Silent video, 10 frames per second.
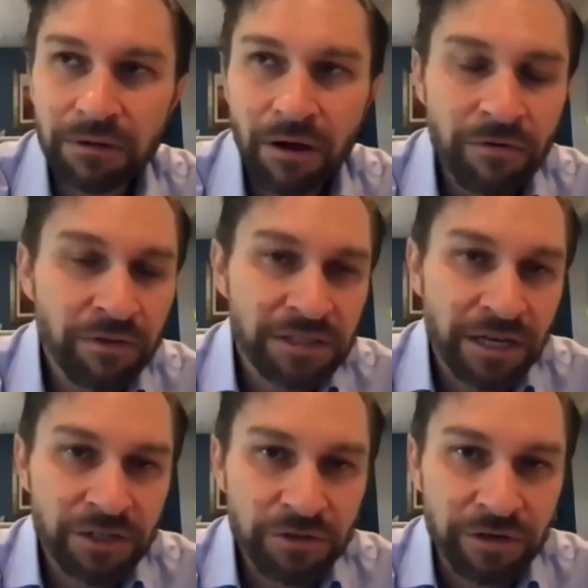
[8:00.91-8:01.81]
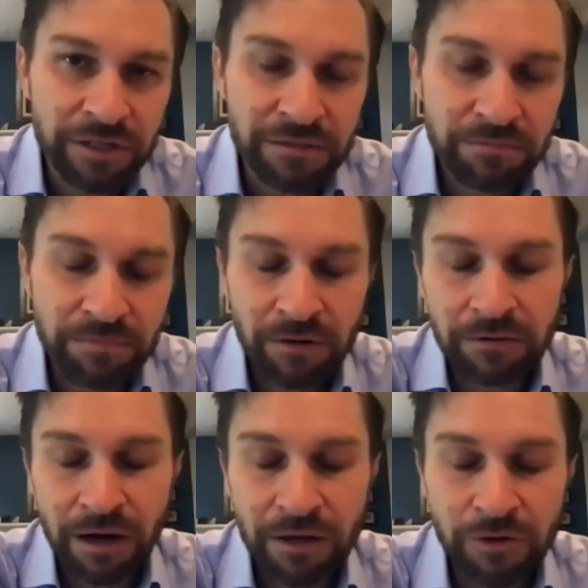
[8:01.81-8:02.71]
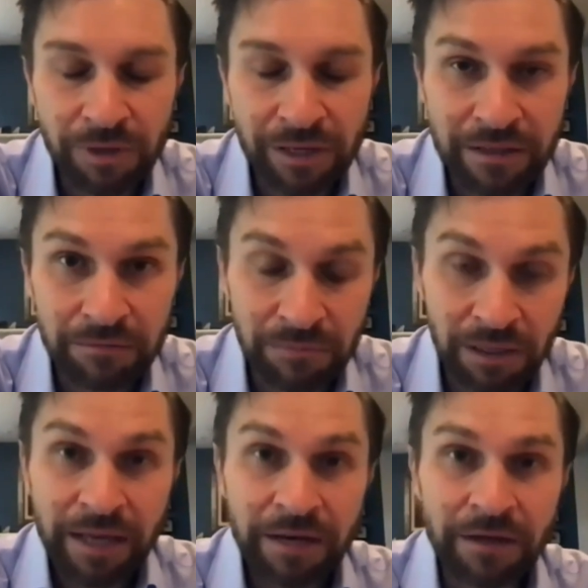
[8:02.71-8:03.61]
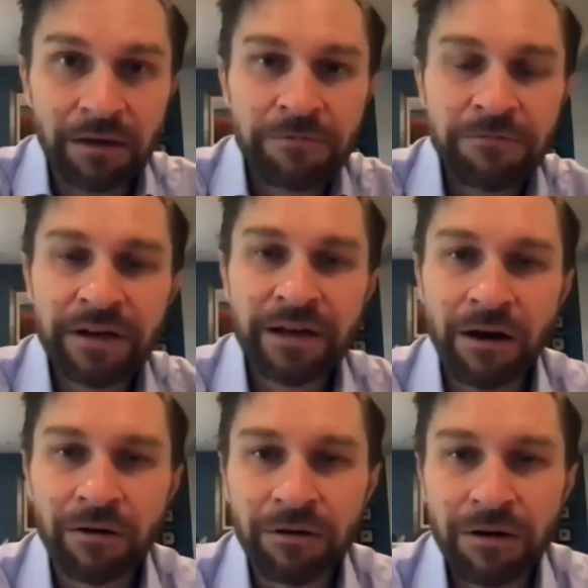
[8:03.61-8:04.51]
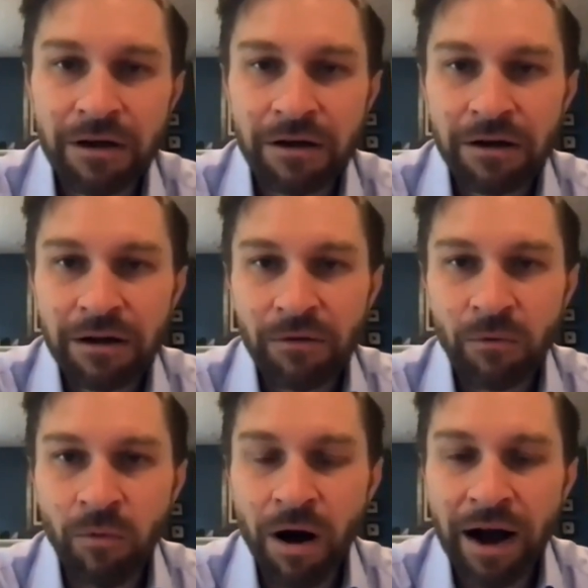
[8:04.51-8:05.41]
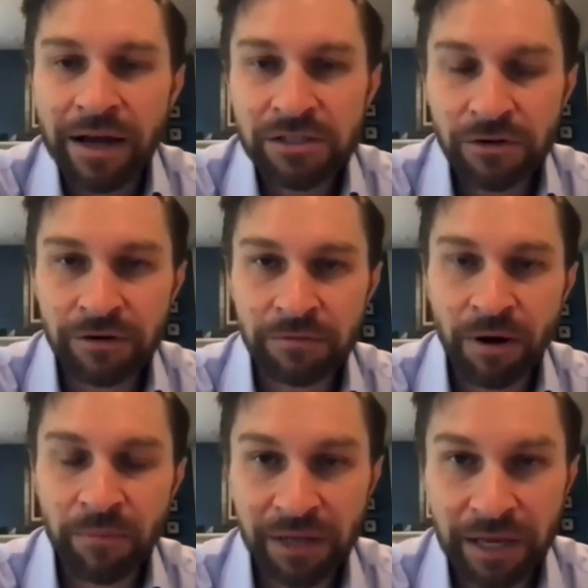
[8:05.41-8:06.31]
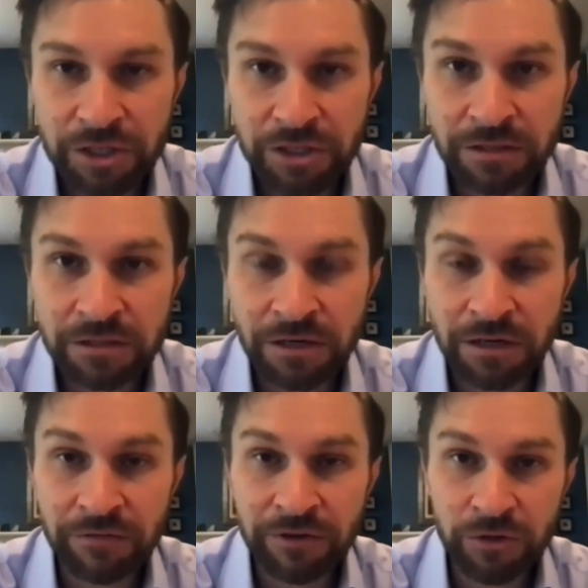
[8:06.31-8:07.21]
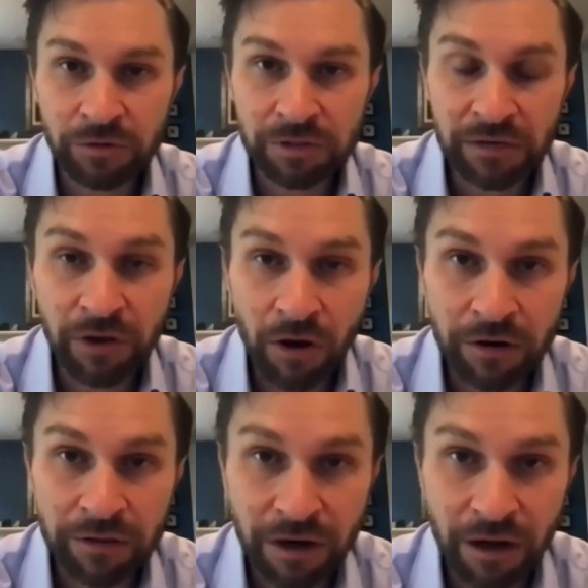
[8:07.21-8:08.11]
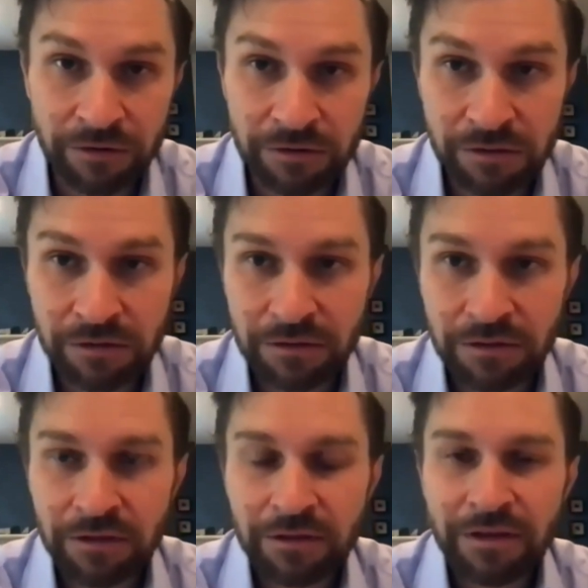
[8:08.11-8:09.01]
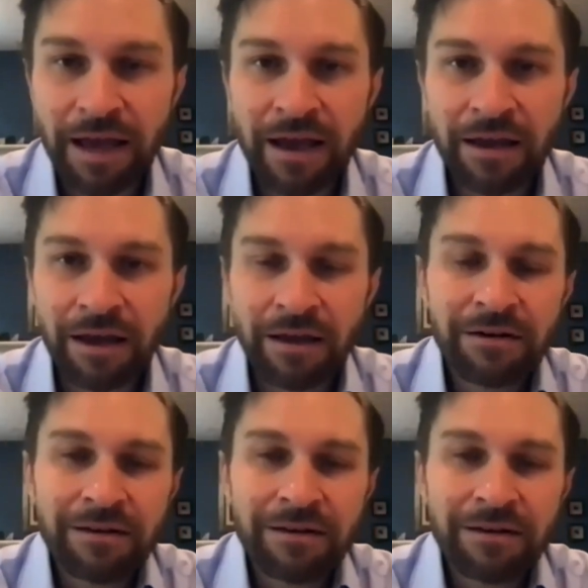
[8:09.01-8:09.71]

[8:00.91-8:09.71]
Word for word: over the centuries, or arguably the millennia, have figured out why certain populations and individuals live longer than others. And, and